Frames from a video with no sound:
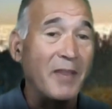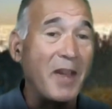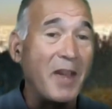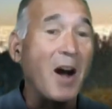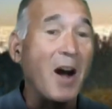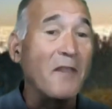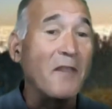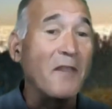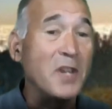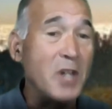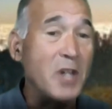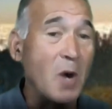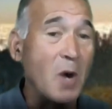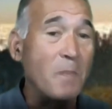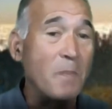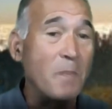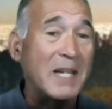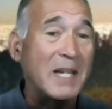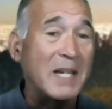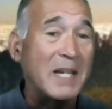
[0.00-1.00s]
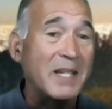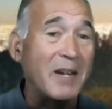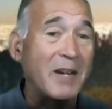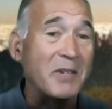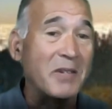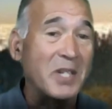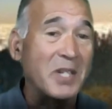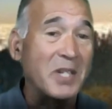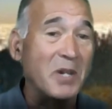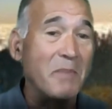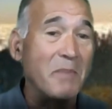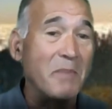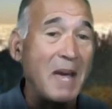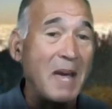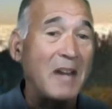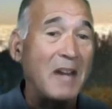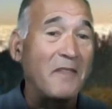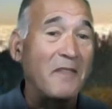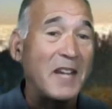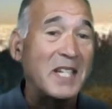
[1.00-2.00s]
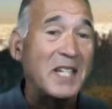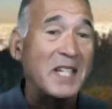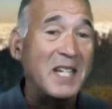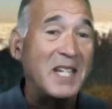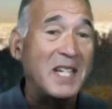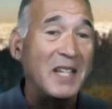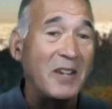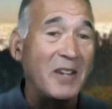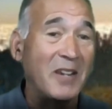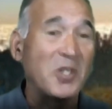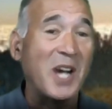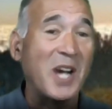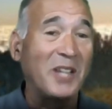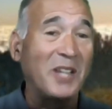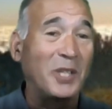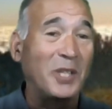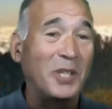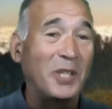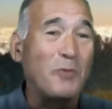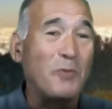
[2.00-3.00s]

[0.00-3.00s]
often don't because they're still manifesting their childhood